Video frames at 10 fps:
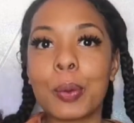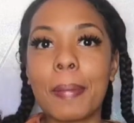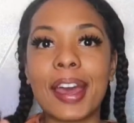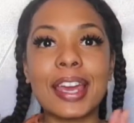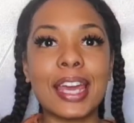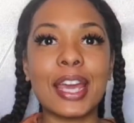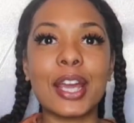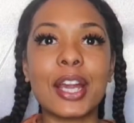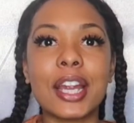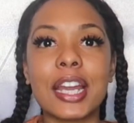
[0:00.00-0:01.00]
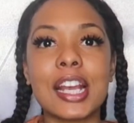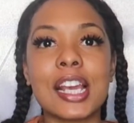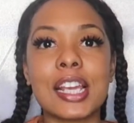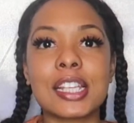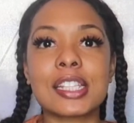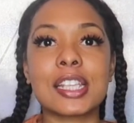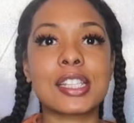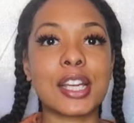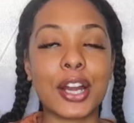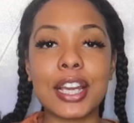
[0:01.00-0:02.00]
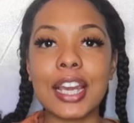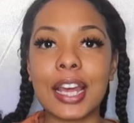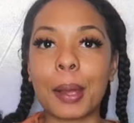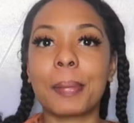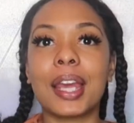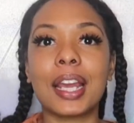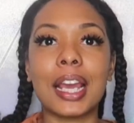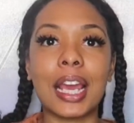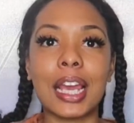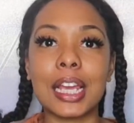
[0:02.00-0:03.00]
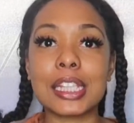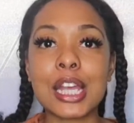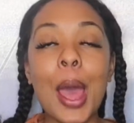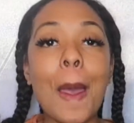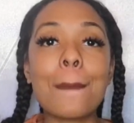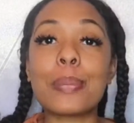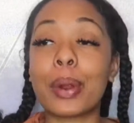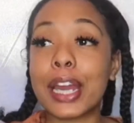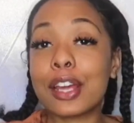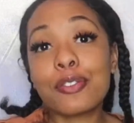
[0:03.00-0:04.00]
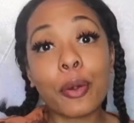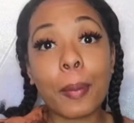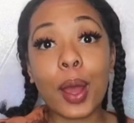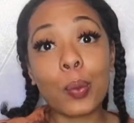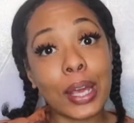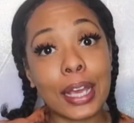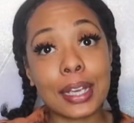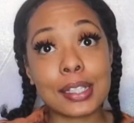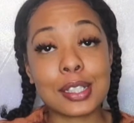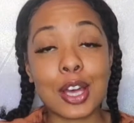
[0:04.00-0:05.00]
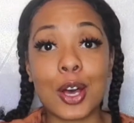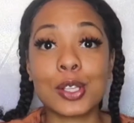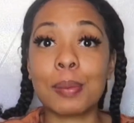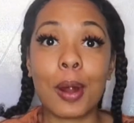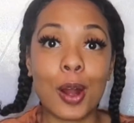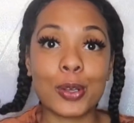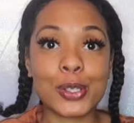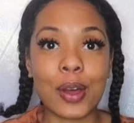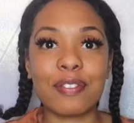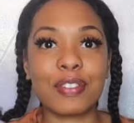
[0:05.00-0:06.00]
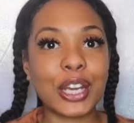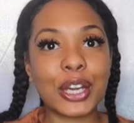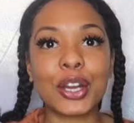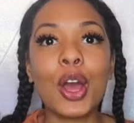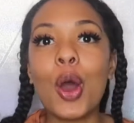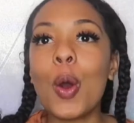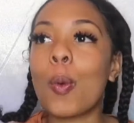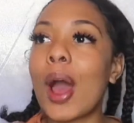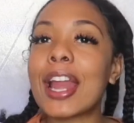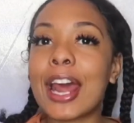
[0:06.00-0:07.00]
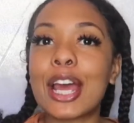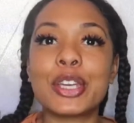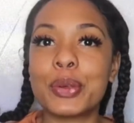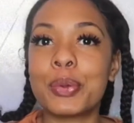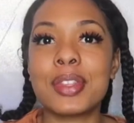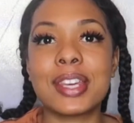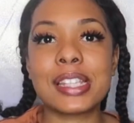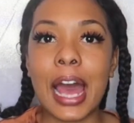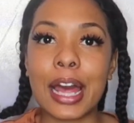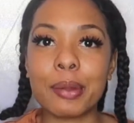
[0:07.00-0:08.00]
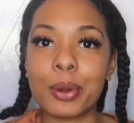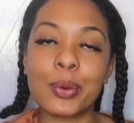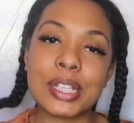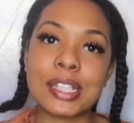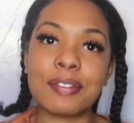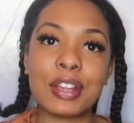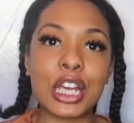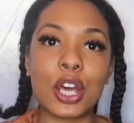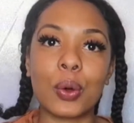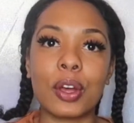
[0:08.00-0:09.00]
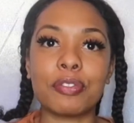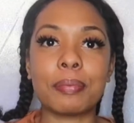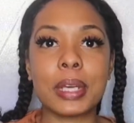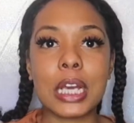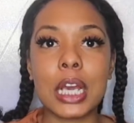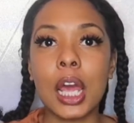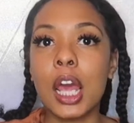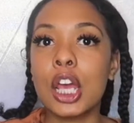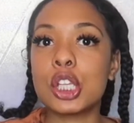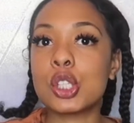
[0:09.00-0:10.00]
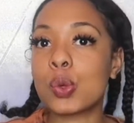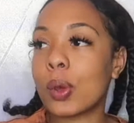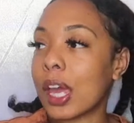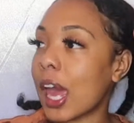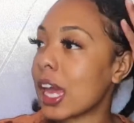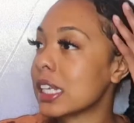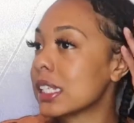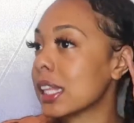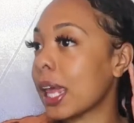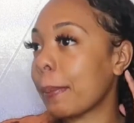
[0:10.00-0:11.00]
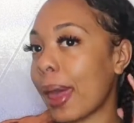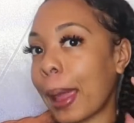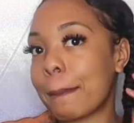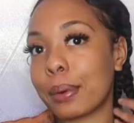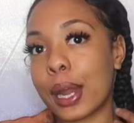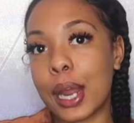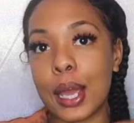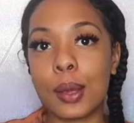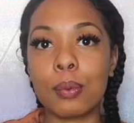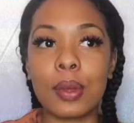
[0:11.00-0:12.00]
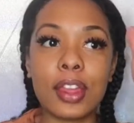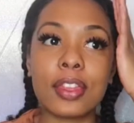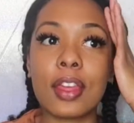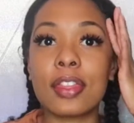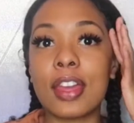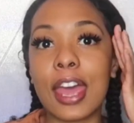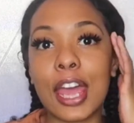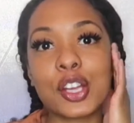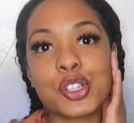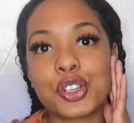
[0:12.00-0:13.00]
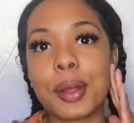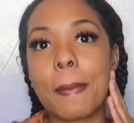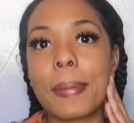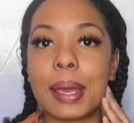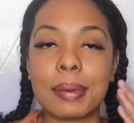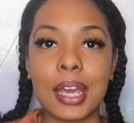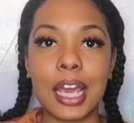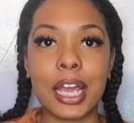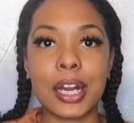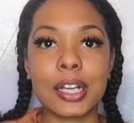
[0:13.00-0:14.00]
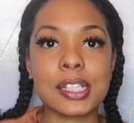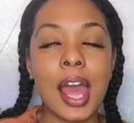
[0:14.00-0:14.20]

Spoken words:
My hair is dirty and I'm getting it braided for my wig installed tomorrow. So I figured, why not do this highly requested video of me doing a slick back braid with the extra baby hairs.